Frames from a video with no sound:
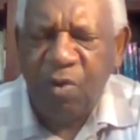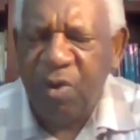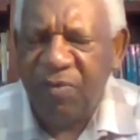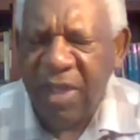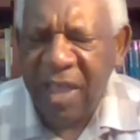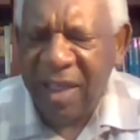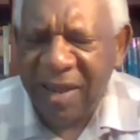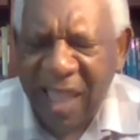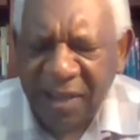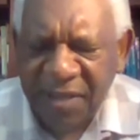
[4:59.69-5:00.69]
who have
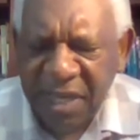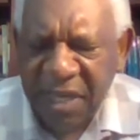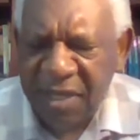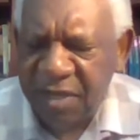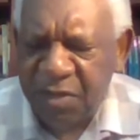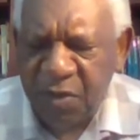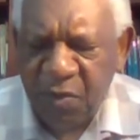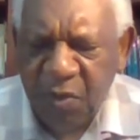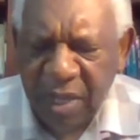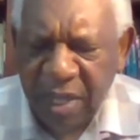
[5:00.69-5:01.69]
locked in and
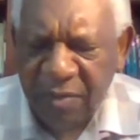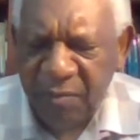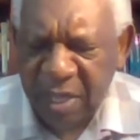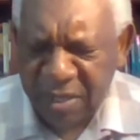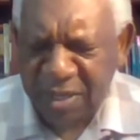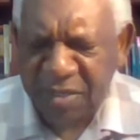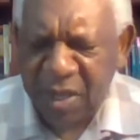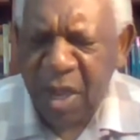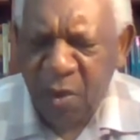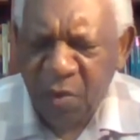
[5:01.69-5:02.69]
tuned in
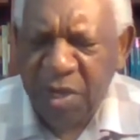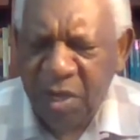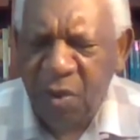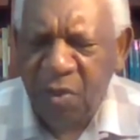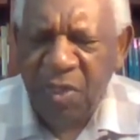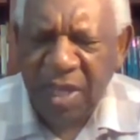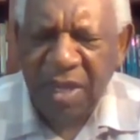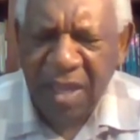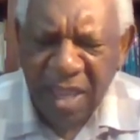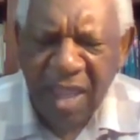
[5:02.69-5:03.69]
because we know
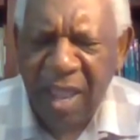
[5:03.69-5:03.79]
that they